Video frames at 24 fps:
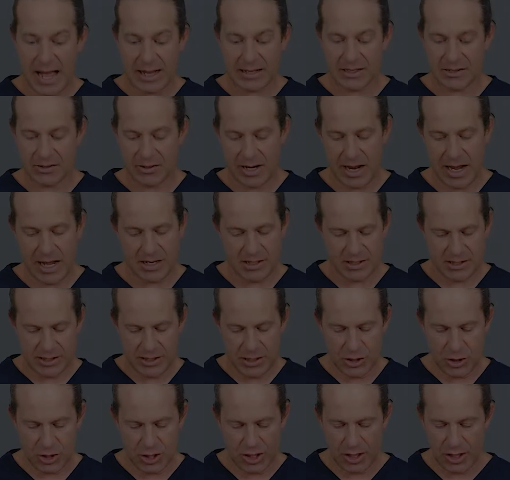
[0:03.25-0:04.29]
excellent
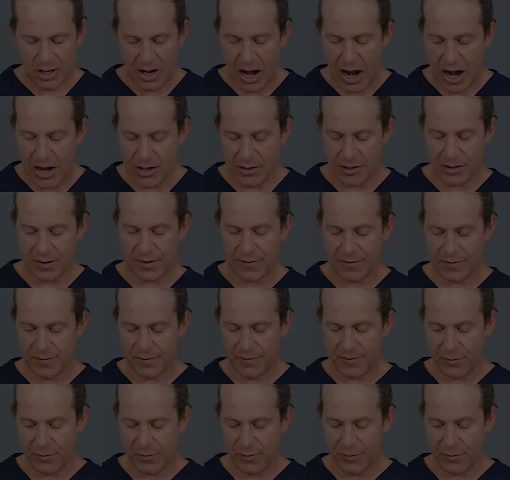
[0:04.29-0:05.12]
anesthesia either